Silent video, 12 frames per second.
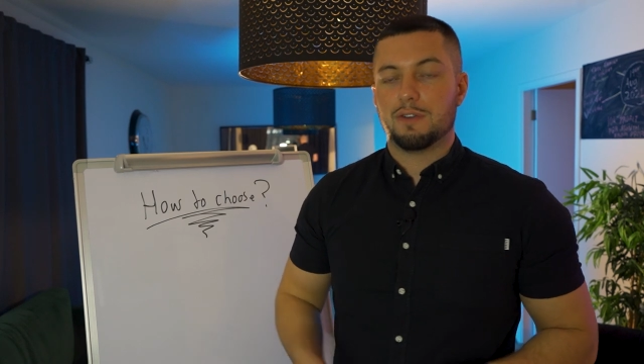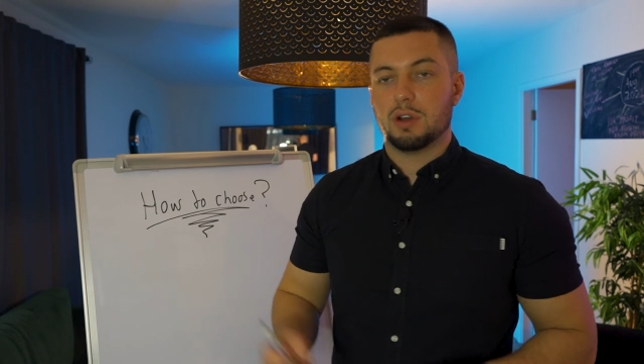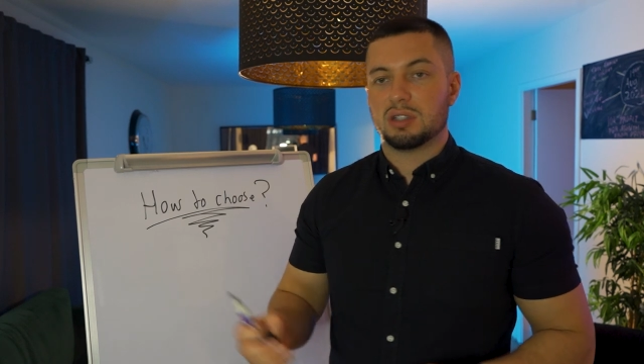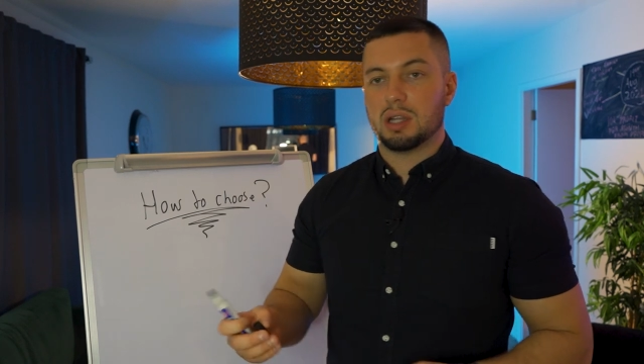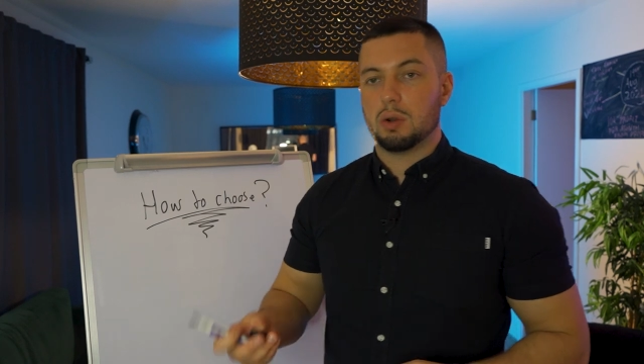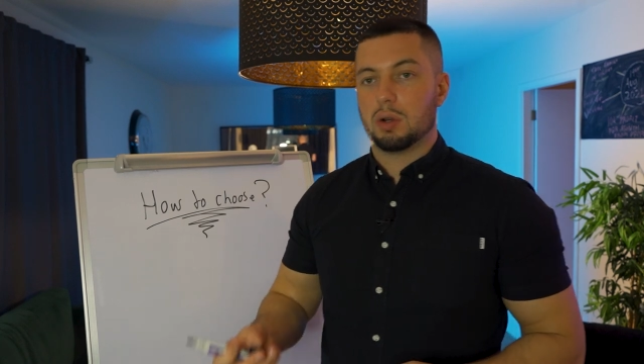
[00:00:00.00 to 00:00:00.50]

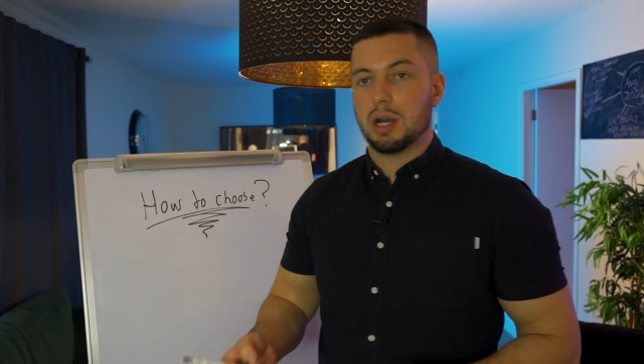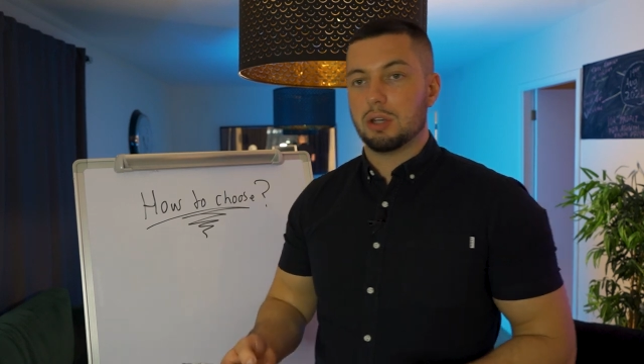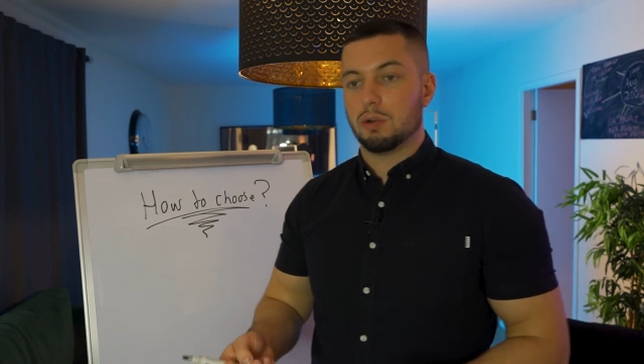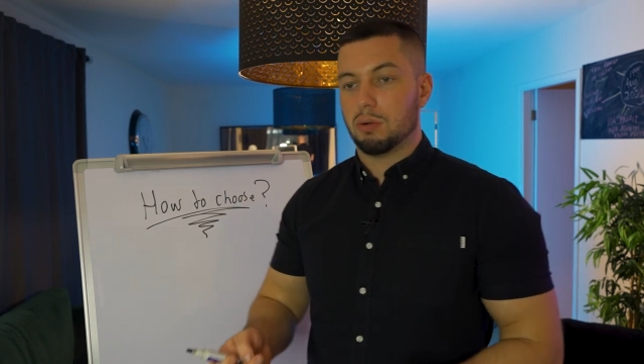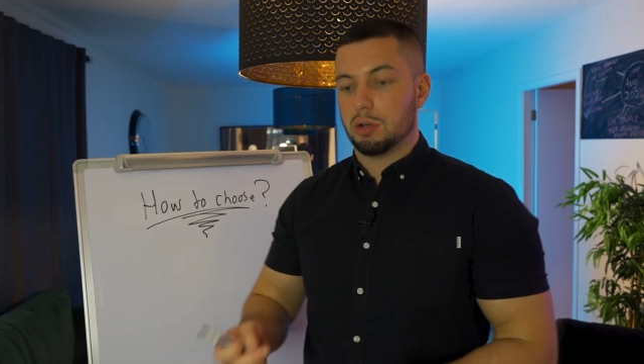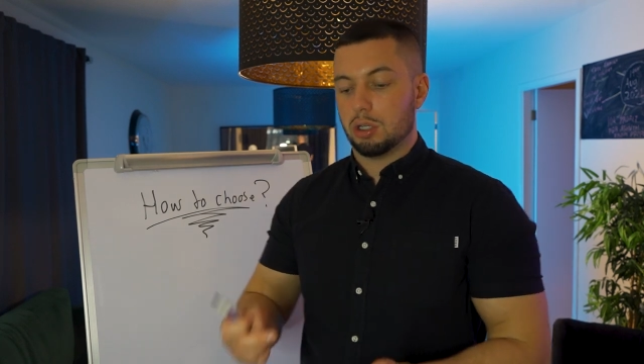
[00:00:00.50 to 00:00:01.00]
First, I look
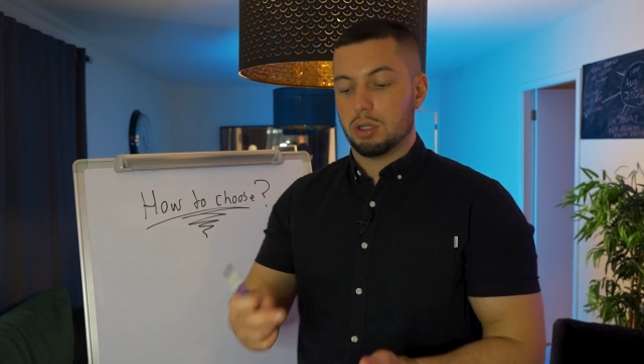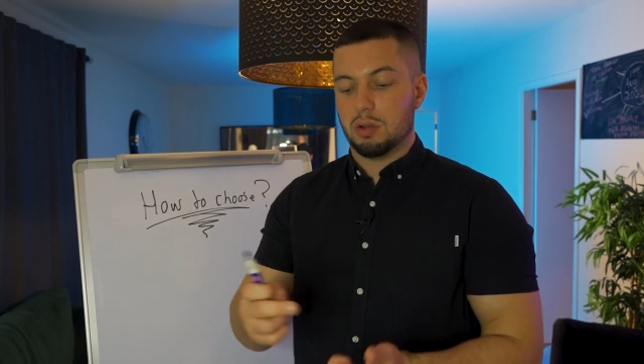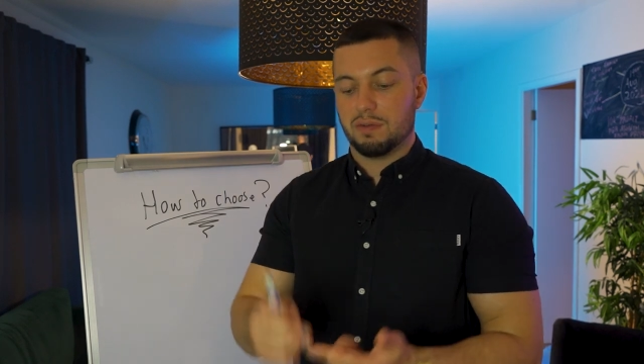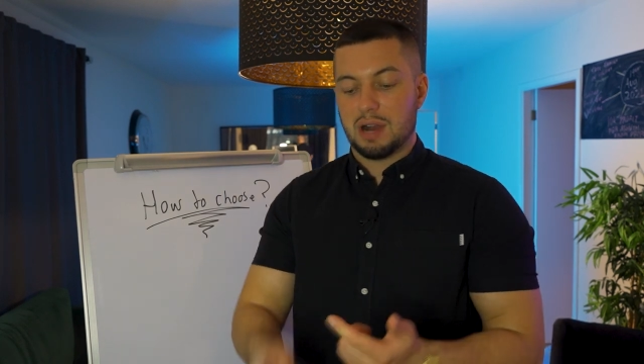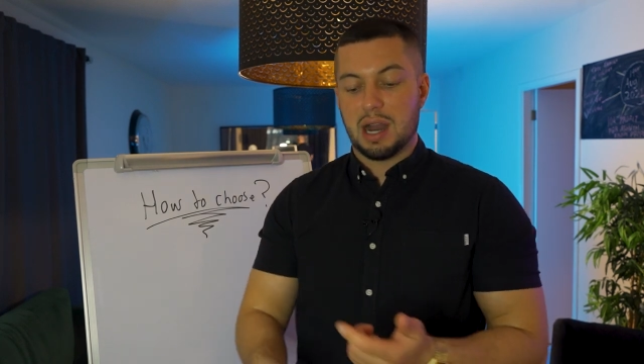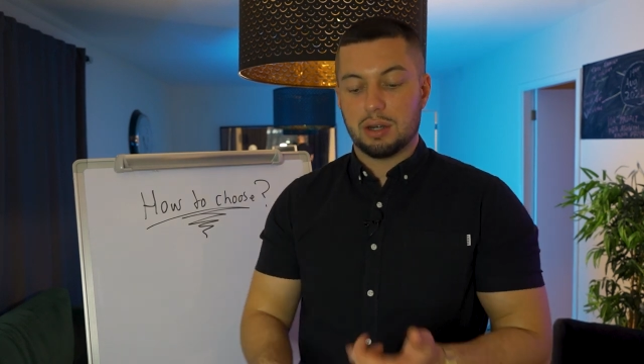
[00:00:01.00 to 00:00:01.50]
at, do I want to
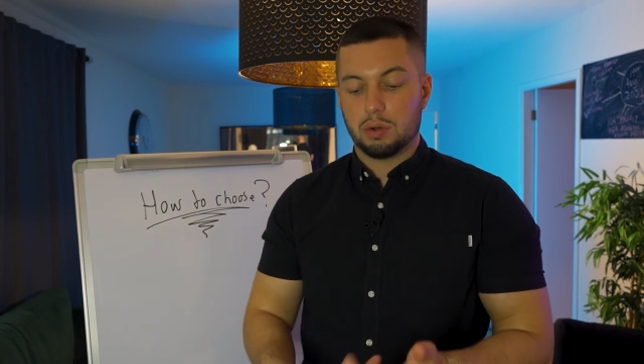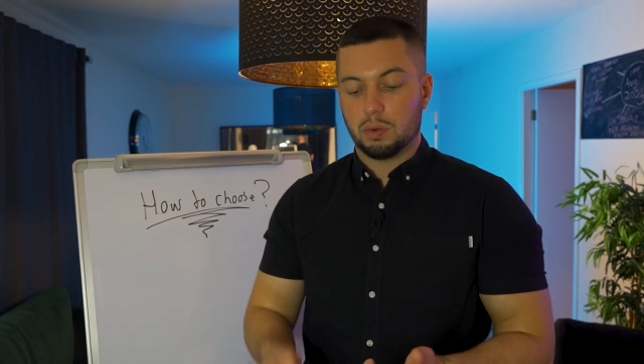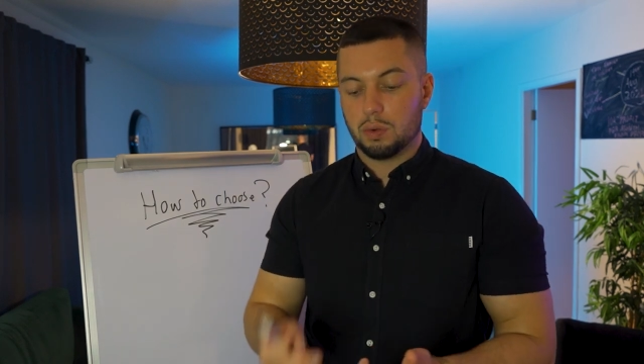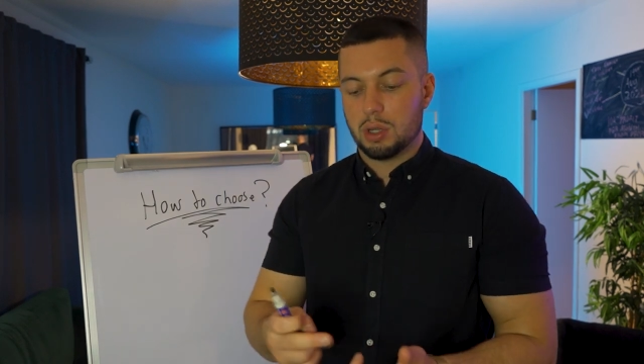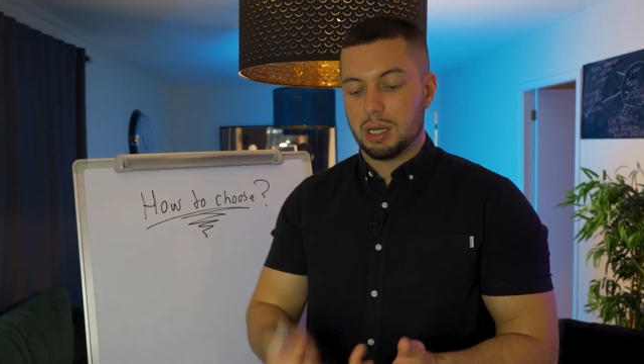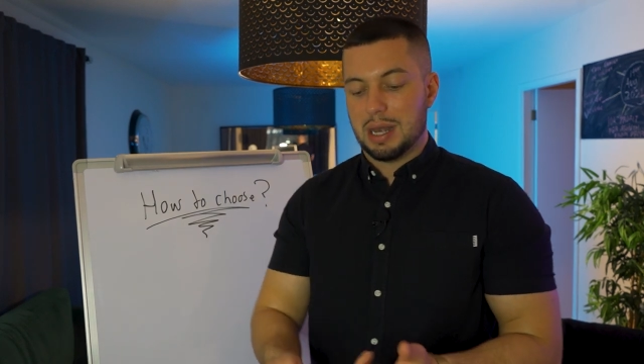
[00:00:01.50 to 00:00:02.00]
do
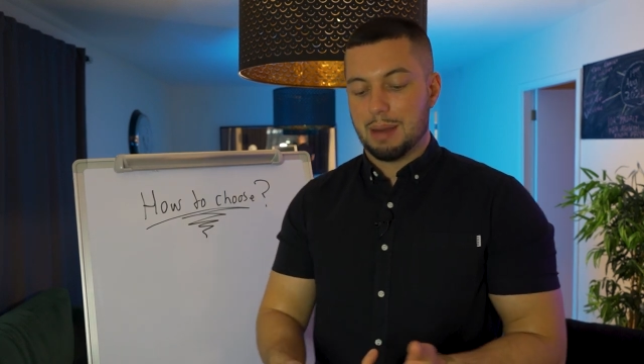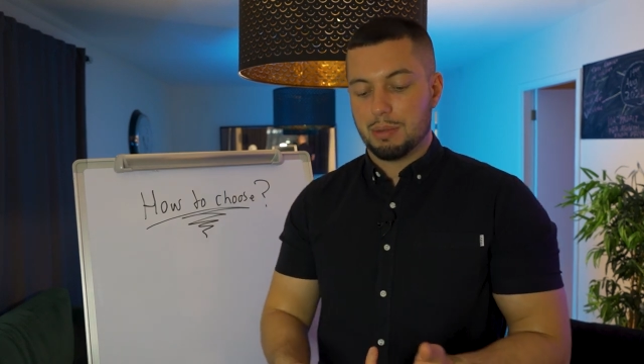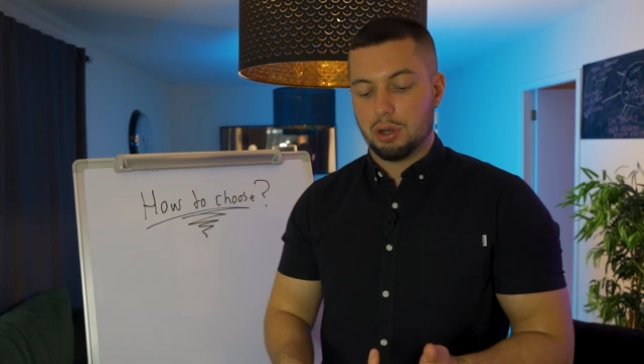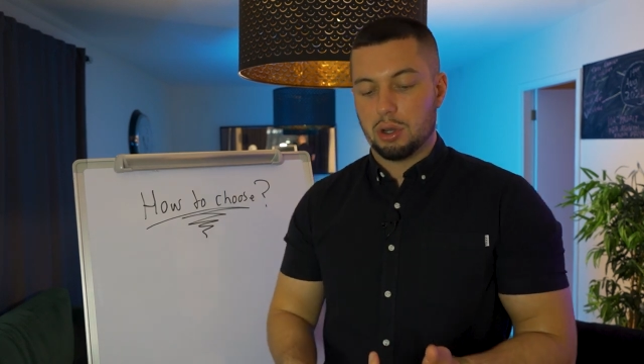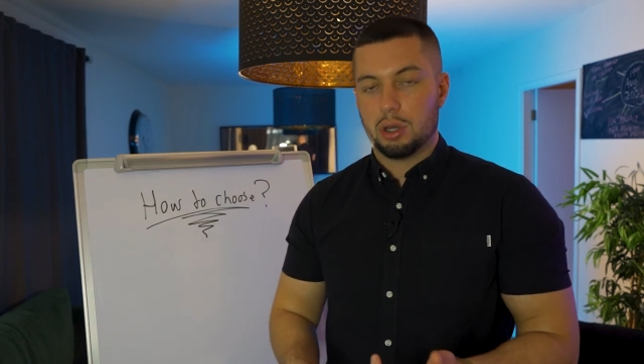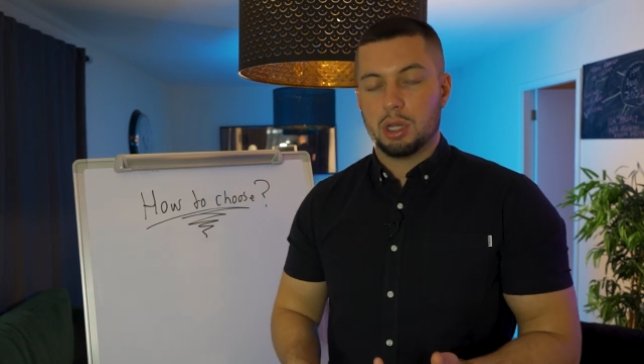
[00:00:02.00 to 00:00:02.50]
vinyl,
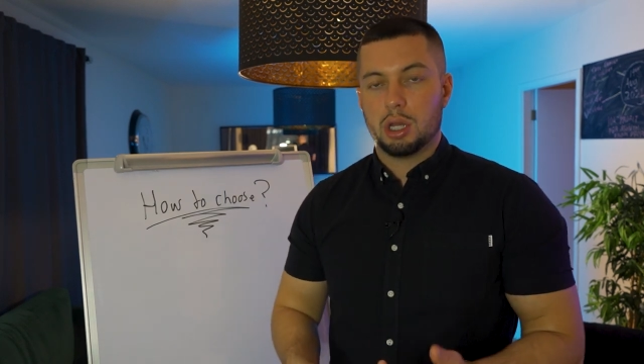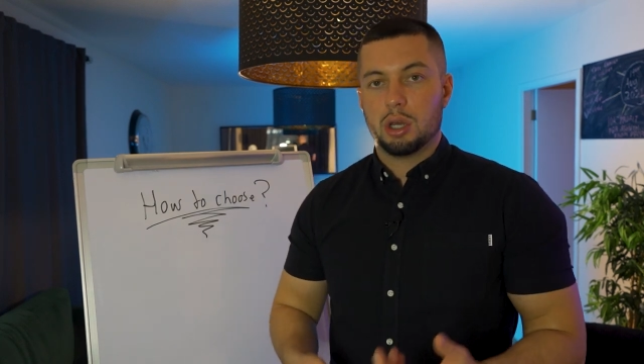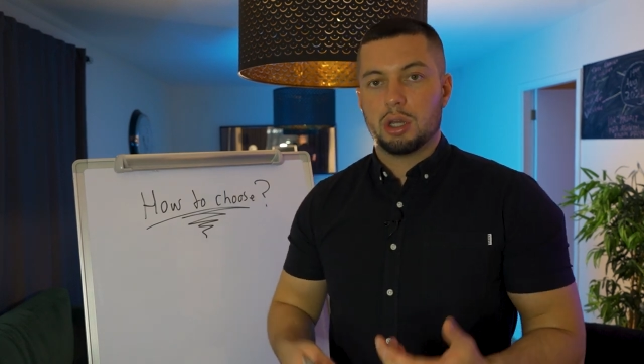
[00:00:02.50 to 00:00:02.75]
laminate?